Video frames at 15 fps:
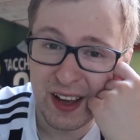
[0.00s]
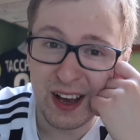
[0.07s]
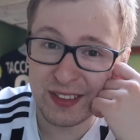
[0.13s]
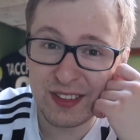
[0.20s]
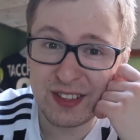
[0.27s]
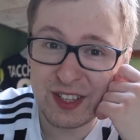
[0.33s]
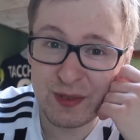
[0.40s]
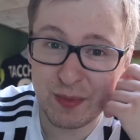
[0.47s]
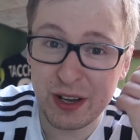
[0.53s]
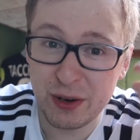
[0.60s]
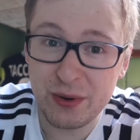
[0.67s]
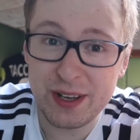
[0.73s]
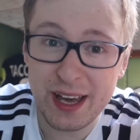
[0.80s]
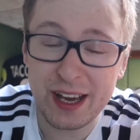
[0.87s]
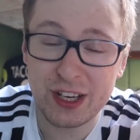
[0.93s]
And this is my
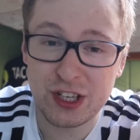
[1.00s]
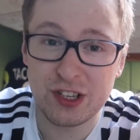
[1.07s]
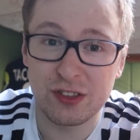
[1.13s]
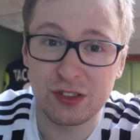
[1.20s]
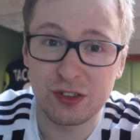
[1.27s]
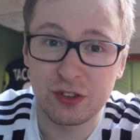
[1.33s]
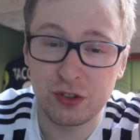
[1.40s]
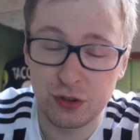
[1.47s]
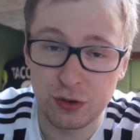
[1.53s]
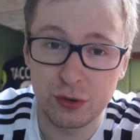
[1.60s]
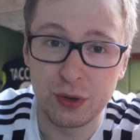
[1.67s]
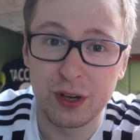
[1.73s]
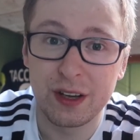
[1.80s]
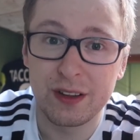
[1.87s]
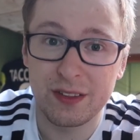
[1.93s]
reaction
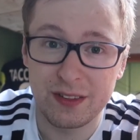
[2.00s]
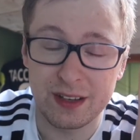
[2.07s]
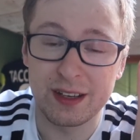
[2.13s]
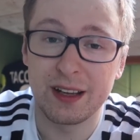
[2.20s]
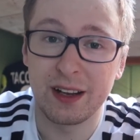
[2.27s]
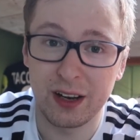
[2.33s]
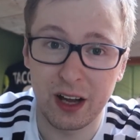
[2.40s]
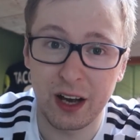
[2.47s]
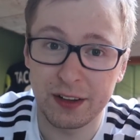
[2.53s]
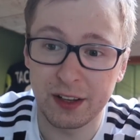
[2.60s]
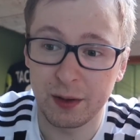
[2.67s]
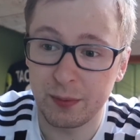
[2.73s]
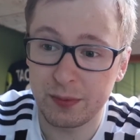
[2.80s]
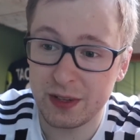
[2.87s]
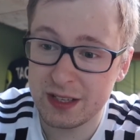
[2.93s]
to the
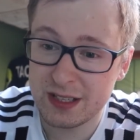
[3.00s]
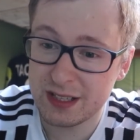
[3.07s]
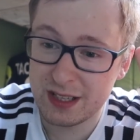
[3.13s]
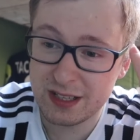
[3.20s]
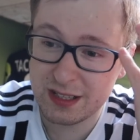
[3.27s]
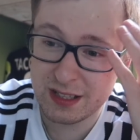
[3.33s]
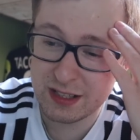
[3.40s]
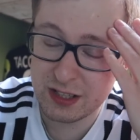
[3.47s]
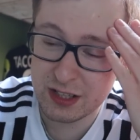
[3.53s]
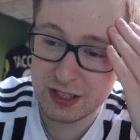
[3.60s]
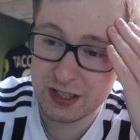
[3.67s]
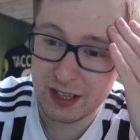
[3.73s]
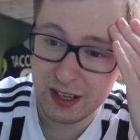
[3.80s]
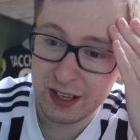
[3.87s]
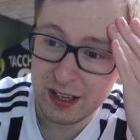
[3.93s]
lineup. This is
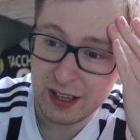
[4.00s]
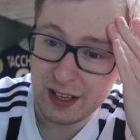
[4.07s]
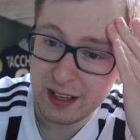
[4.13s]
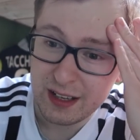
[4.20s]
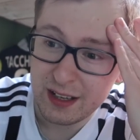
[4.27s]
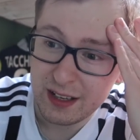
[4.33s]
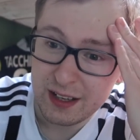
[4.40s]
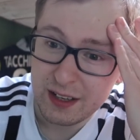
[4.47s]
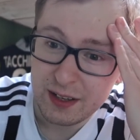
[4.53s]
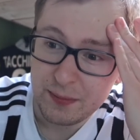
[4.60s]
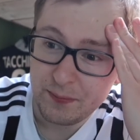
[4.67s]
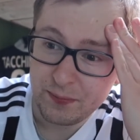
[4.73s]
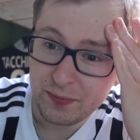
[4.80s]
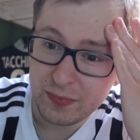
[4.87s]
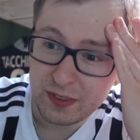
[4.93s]
just...
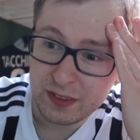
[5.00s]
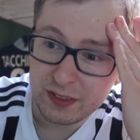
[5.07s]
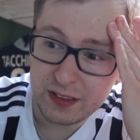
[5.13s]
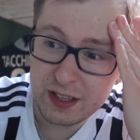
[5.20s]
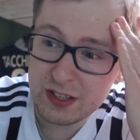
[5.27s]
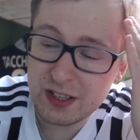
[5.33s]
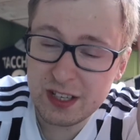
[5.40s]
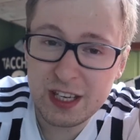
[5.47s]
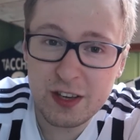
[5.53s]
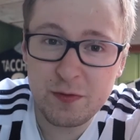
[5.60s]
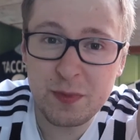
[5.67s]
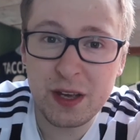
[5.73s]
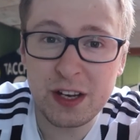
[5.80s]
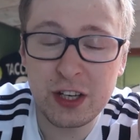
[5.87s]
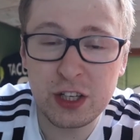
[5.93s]
doesn't give
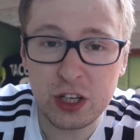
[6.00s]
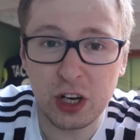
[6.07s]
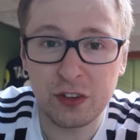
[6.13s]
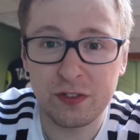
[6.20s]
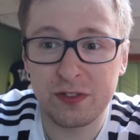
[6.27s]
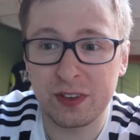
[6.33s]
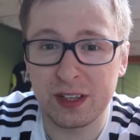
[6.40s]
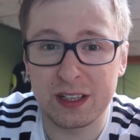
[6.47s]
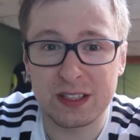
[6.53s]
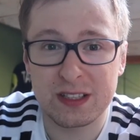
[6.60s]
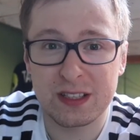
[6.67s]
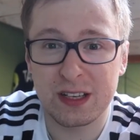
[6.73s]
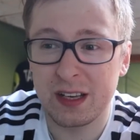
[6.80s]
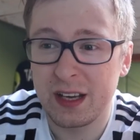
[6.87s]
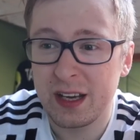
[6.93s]
me any
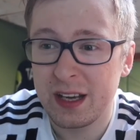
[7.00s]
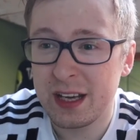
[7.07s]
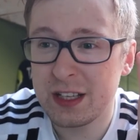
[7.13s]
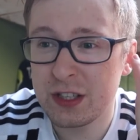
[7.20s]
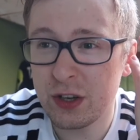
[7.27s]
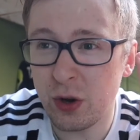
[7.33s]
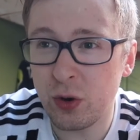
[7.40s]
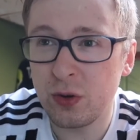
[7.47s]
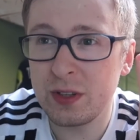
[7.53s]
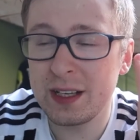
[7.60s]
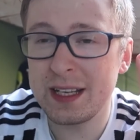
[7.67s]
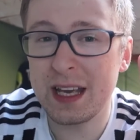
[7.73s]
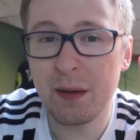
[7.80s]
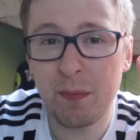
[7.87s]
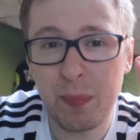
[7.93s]
confidence. It's
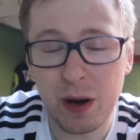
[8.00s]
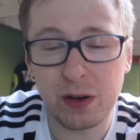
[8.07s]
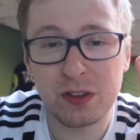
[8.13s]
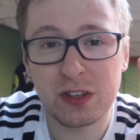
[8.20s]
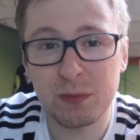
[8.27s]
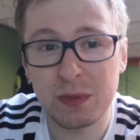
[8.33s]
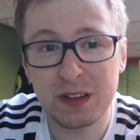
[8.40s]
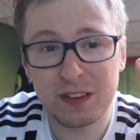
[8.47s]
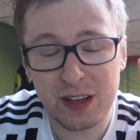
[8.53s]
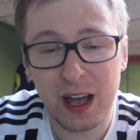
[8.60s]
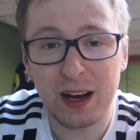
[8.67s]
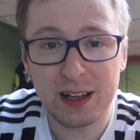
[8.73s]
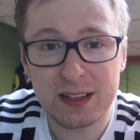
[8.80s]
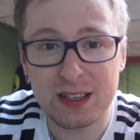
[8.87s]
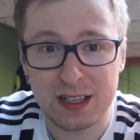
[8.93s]
only about the
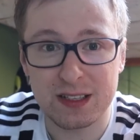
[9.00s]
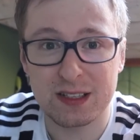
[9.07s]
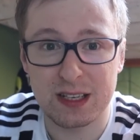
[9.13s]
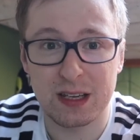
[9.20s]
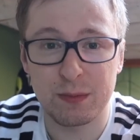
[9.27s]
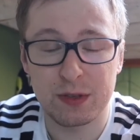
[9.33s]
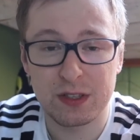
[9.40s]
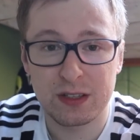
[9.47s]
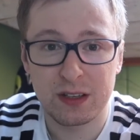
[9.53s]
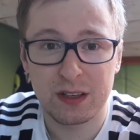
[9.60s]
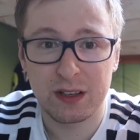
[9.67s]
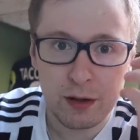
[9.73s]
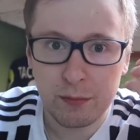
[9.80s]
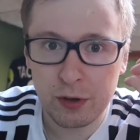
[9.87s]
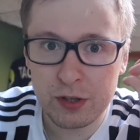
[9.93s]
mentality, it seems.
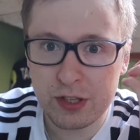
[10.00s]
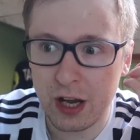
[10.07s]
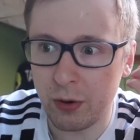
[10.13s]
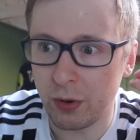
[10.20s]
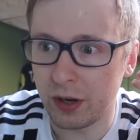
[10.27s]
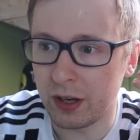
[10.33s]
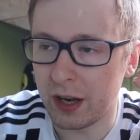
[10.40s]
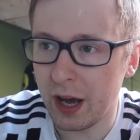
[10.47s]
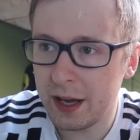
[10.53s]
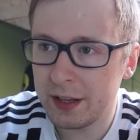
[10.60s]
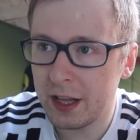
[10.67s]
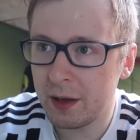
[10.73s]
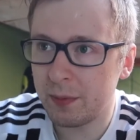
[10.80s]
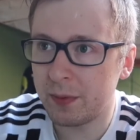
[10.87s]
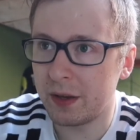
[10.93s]
Because our
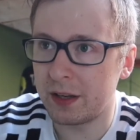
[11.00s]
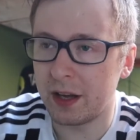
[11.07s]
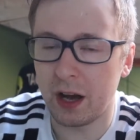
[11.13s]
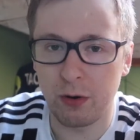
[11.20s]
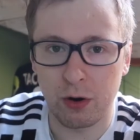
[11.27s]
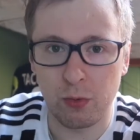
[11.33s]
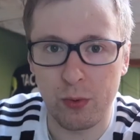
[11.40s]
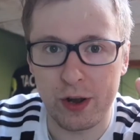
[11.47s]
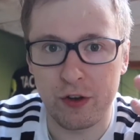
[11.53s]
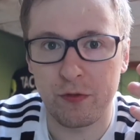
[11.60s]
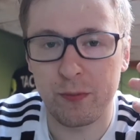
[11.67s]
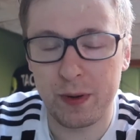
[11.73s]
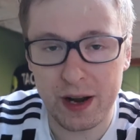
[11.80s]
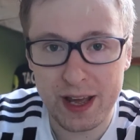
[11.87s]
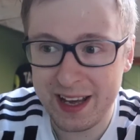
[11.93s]
lineup and our way
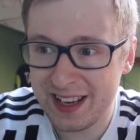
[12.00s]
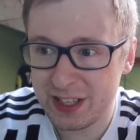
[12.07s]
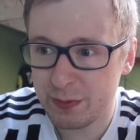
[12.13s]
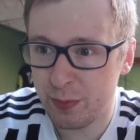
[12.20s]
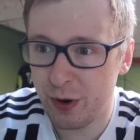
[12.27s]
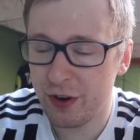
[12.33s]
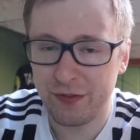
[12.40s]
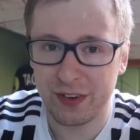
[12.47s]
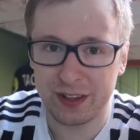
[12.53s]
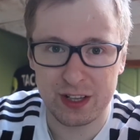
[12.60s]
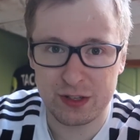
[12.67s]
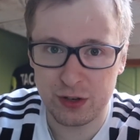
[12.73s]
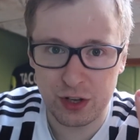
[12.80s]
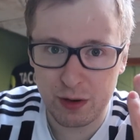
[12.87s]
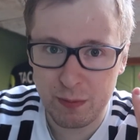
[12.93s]
of playing is perfect.
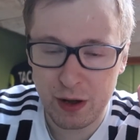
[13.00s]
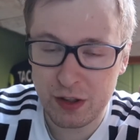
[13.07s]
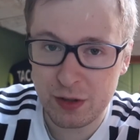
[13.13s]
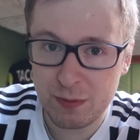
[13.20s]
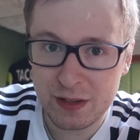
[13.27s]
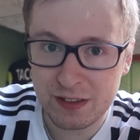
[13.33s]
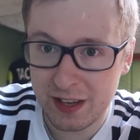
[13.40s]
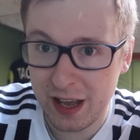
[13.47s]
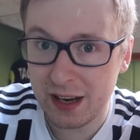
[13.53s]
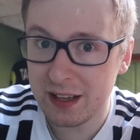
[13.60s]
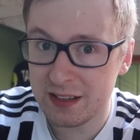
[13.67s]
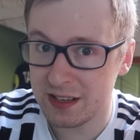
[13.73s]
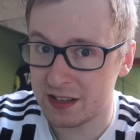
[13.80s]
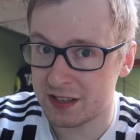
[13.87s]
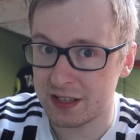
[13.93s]
It's all about the
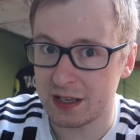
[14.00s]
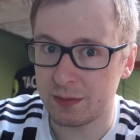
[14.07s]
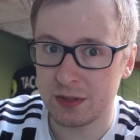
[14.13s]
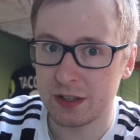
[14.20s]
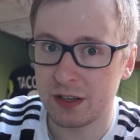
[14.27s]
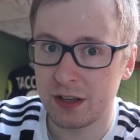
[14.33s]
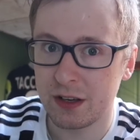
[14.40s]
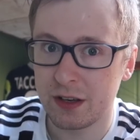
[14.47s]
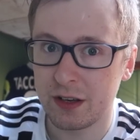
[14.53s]
mentality, it seems.